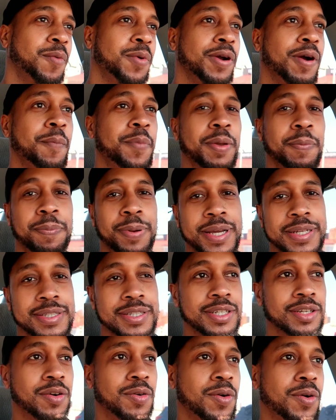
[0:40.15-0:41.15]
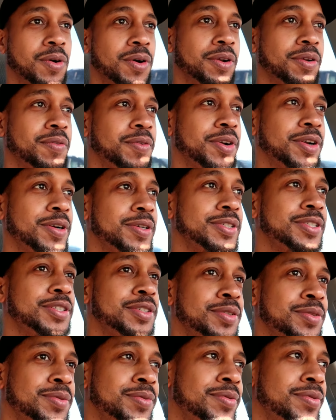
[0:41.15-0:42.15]
will be placing an order real
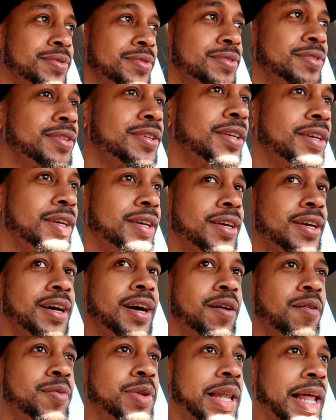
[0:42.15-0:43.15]
soon.